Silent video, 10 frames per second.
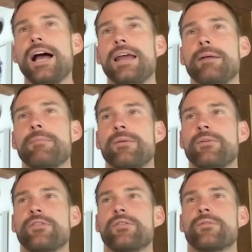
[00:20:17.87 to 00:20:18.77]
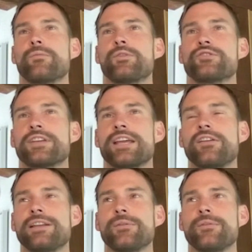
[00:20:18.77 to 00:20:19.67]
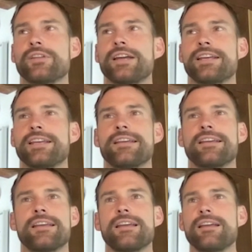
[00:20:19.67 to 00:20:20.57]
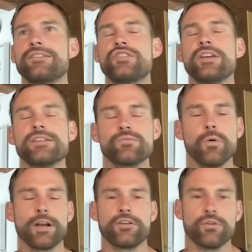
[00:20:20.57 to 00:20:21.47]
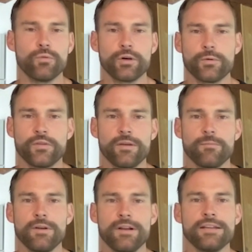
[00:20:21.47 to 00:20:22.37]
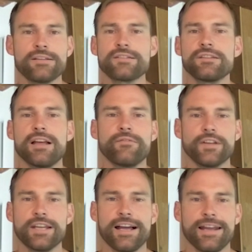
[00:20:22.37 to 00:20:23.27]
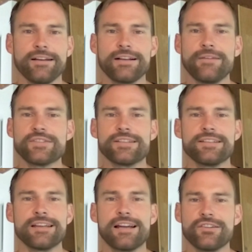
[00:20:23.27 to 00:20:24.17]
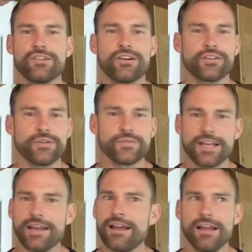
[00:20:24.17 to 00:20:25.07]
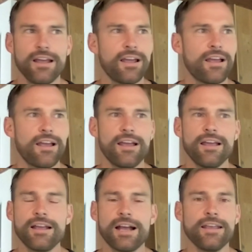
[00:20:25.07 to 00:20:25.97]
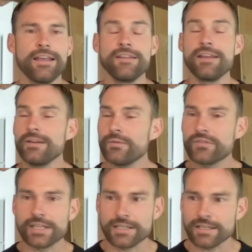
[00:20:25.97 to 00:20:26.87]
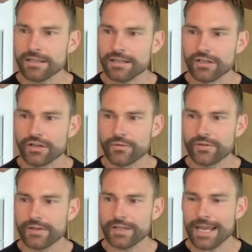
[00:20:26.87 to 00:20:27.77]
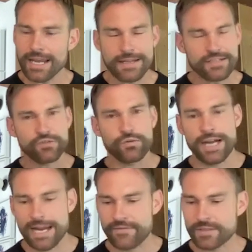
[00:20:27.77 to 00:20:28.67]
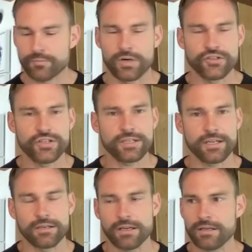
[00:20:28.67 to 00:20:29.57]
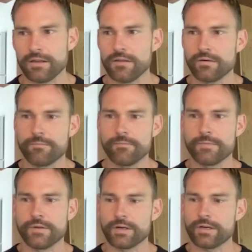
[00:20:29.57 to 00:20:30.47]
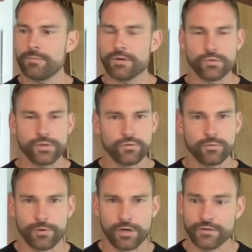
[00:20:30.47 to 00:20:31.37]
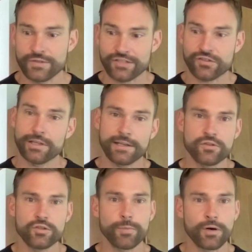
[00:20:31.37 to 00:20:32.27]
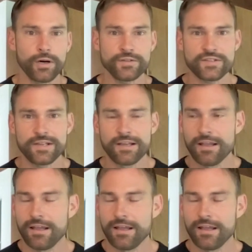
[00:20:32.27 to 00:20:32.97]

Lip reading: I met with Richard Kelly and I was like, just wanted to work with him. I just love the guy. Obviously, Donnie Darko. I was like, and then he was like, you know, he's like, hey, that's great. I have this project and there could be a really cool part. There's actually like two parts. Mm-hmm.